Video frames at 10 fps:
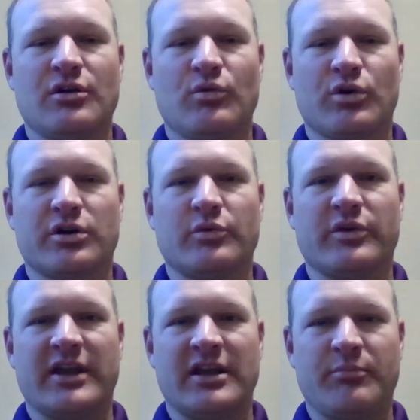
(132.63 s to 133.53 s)
working
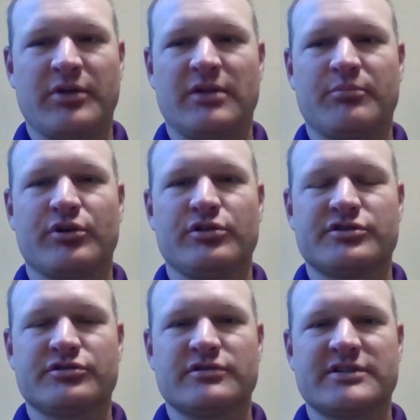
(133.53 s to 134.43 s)
with independent
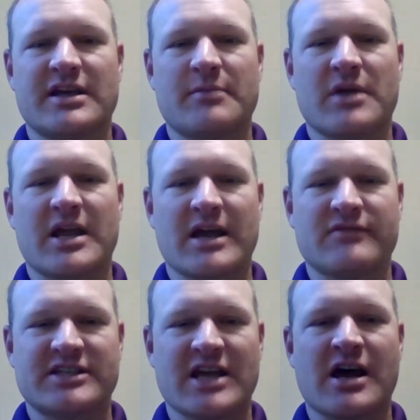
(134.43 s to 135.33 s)
producers, they may have
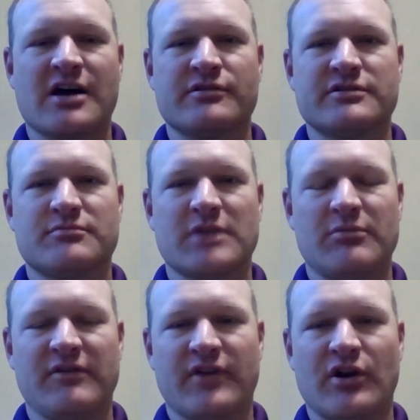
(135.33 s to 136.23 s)
sows,
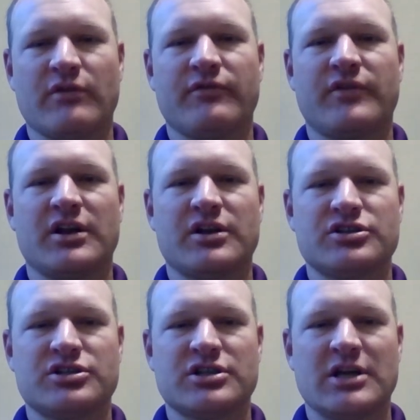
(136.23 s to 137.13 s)
maybe farrow to
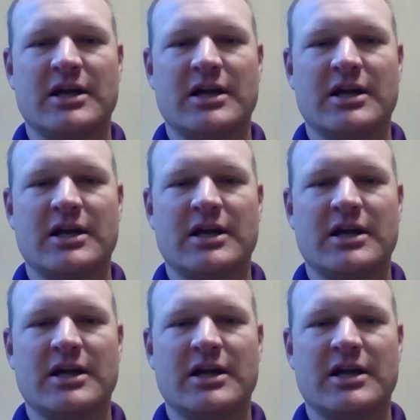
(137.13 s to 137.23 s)
finish.